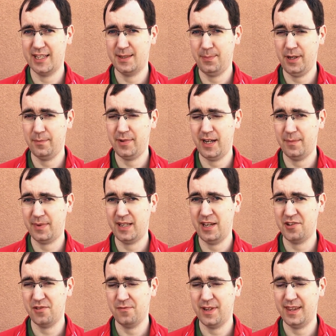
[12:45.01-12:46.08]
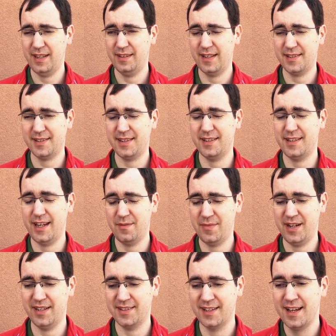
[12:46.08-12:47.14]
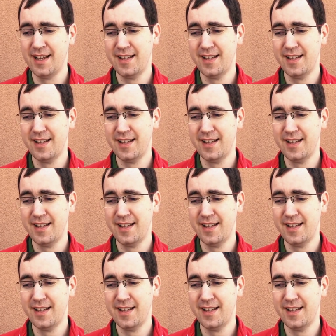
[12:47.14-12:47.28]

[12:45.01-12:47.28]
spin up an application within less than ten minutes.